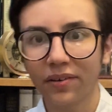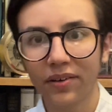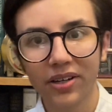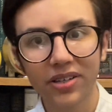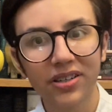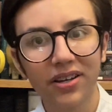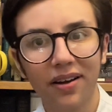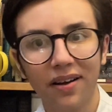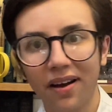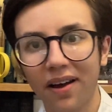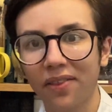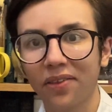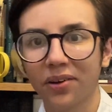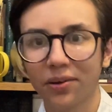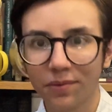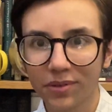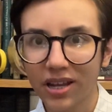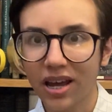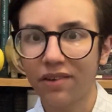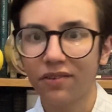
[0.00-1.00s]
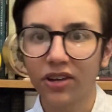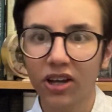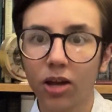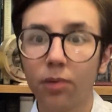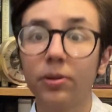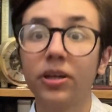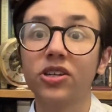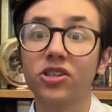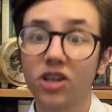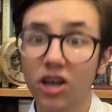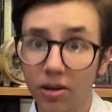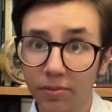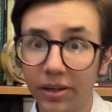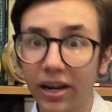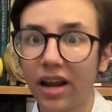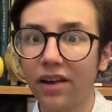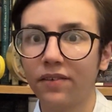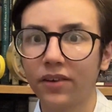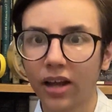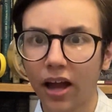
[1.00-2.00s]
he is. I thought it was Henry Herbert. It's Herbert
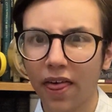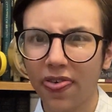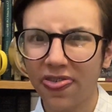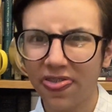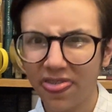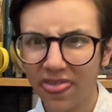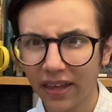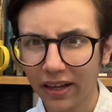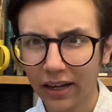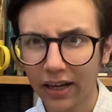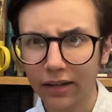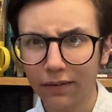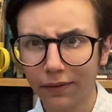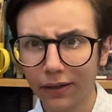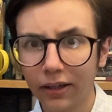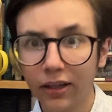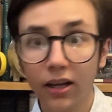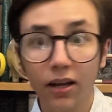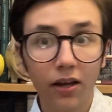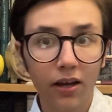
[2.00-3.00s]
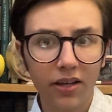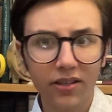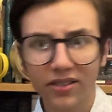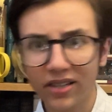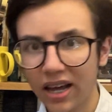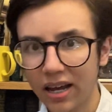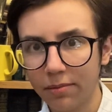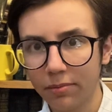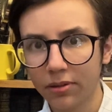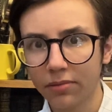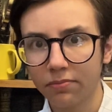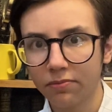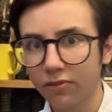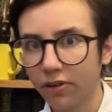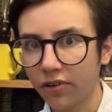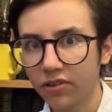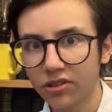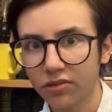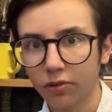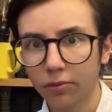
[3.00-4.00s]
Henry, I think, anyway. His name and
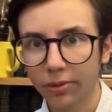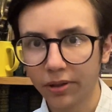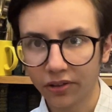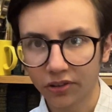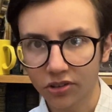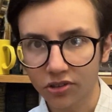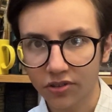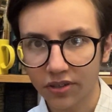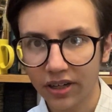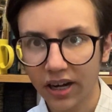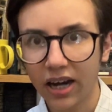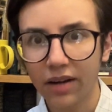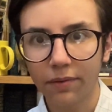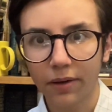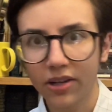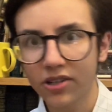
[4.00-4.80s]
photo will be on the screen anyway,